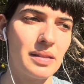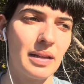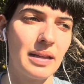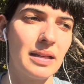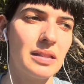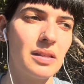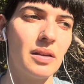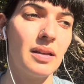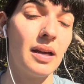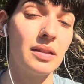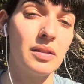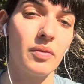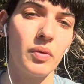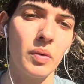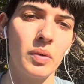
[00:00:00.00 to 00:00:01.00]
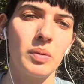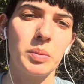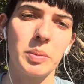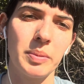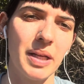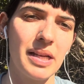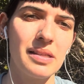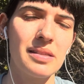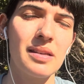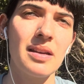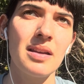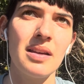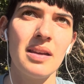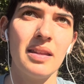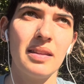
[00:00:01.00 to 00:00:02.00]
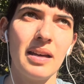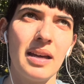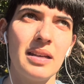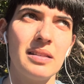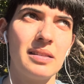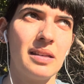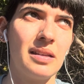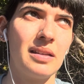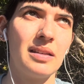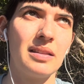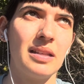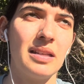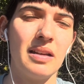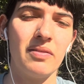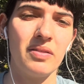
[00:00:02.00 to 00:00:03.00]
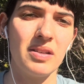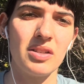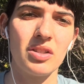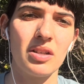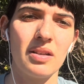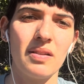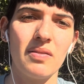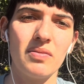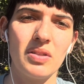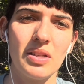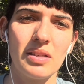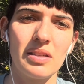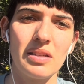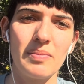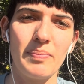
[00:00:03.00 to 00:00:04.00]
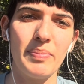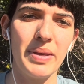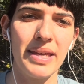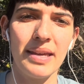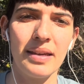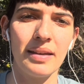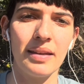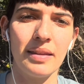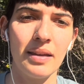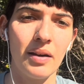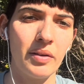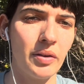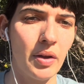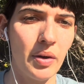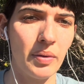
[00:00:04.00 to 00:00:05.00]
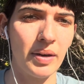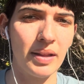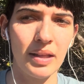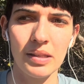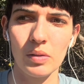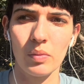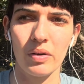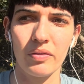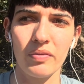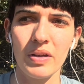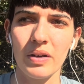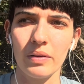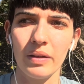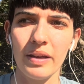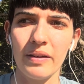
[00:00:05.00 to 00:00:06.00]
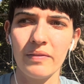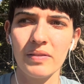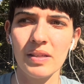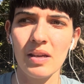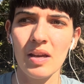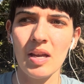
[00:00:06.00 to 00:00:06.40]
Like that's a vulnerable place. That is like the definition of just being in the unknown, and that's where fear lives.